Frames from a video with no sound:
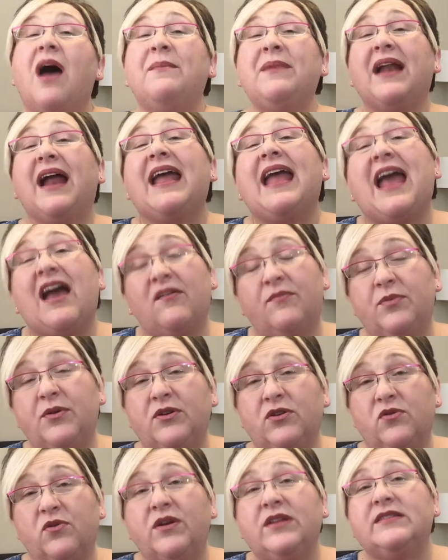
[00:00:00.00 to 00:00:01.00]
I mean, I have
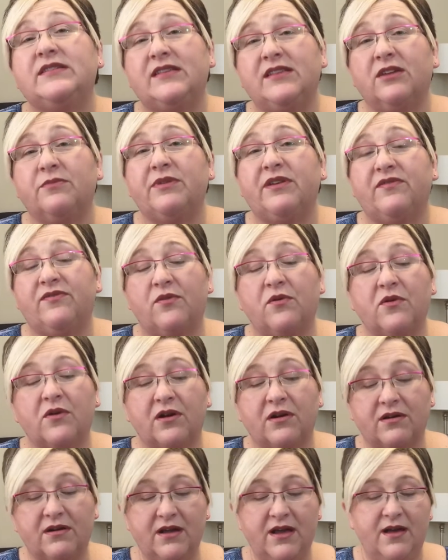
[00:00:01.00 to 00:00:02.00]
put coins in there
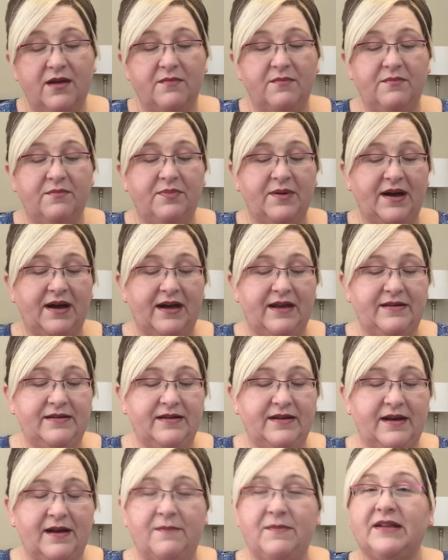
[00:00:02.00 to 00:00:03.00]
before, but
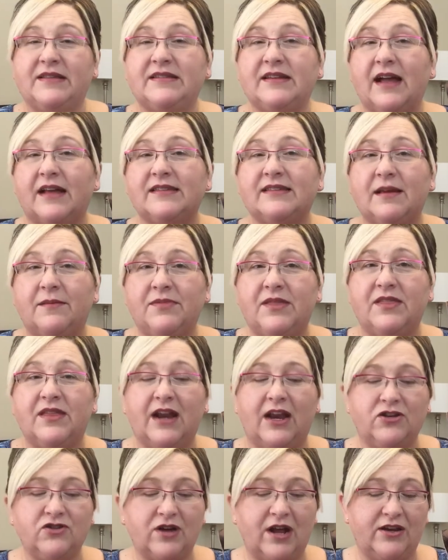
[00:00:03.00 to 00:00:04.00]
um, it's not something
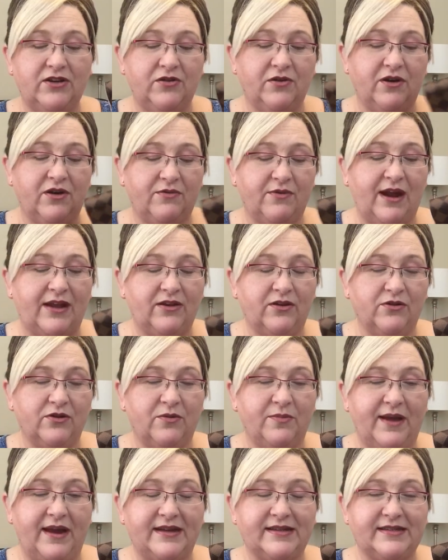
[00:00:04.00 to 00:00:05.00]
that I try to do on a
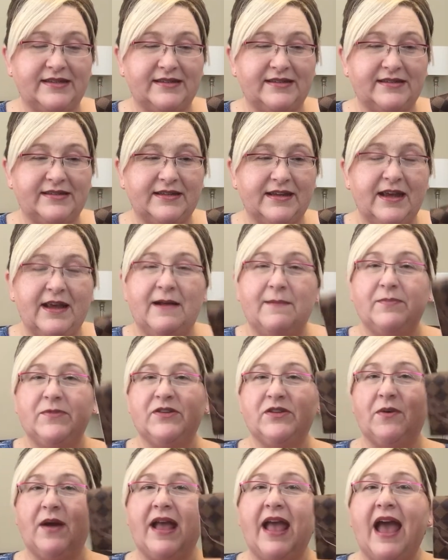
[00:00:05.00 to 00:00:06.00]
regular basis.
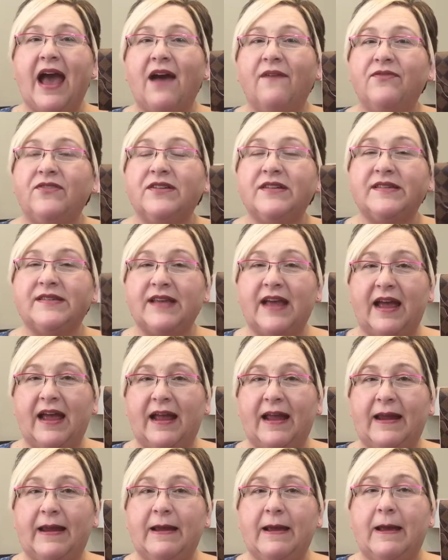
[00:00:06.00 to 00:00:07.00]
So I have to
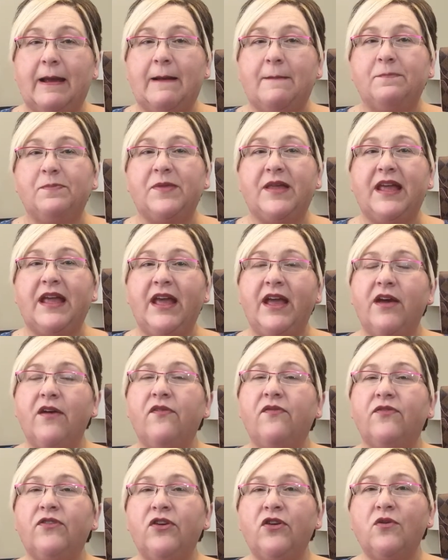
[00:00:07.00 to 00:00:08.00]
say,
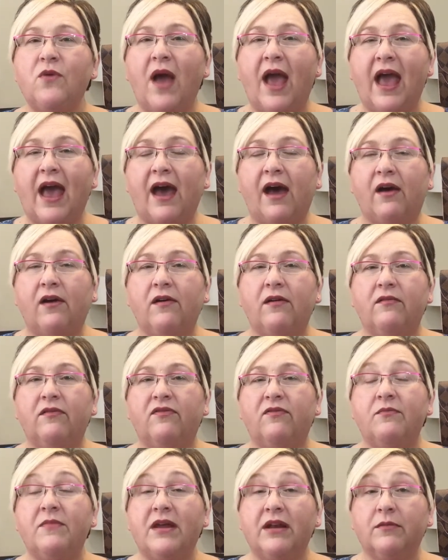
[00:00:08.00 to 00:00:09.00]
if you
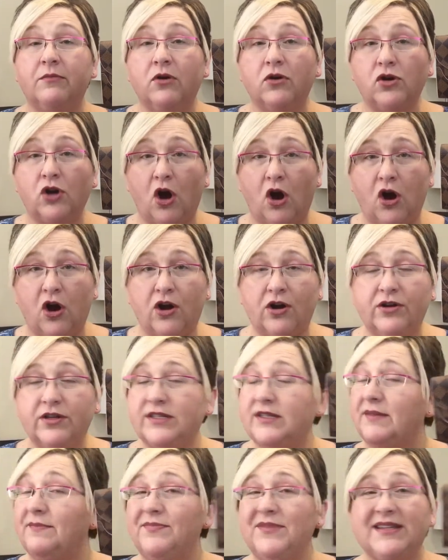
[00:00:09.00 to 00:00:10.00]
have minimal
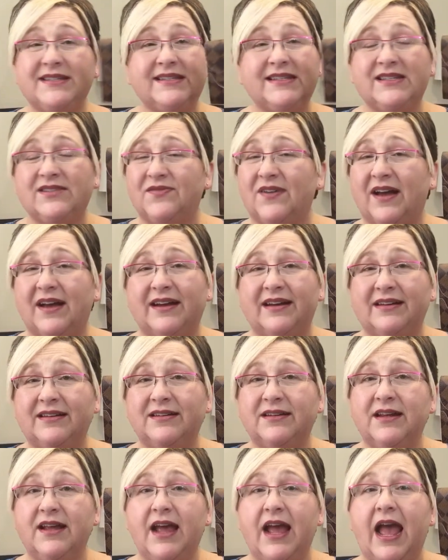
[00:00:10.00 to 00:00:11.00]
cards, this is
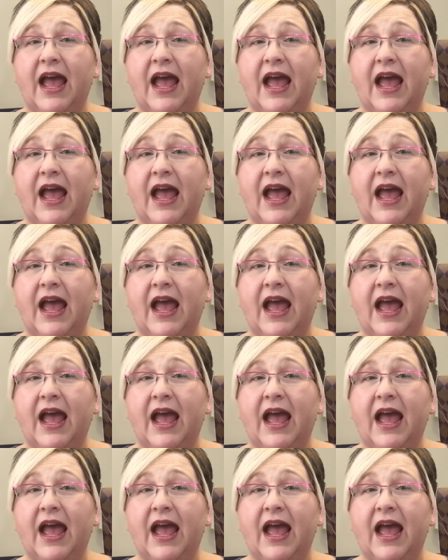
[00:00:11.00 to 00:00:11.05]
fine,